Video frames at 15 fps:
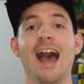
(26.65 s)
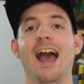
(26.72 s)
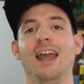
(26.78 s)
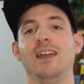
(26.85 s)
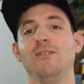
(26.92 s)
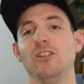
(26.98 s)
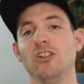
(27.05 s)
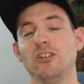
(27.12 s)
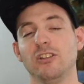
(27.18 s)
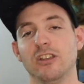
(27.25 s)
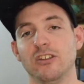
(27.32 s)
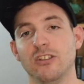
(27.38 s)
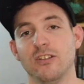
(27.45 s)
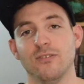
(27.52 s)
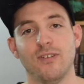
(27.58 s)
I even looked
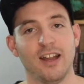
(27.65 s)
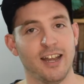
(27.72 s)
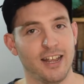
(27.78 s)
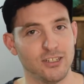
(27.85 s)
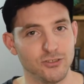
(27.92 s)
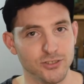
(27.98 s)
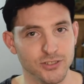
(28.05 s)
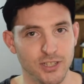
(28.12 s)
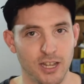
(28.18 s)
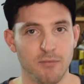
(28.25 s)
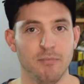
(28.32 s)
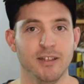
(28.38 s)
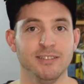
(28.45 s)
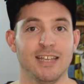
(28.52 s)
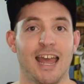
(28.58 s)
into their financial
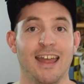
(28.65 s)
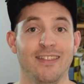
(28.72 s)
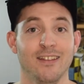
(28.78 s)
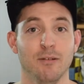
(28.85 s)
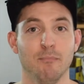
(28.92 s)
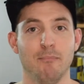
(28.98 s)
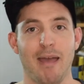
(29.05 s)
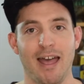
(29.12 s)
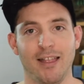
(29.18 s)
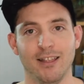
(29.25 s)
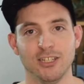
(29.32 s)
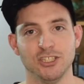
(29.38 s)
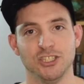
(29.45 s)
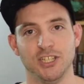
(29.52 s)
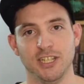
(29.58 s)
statements and their
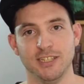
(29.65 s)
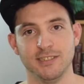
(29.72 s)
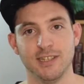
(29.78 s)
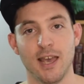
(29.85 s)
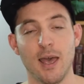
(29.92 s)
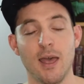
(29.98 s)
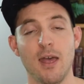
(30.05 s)
balance sheets,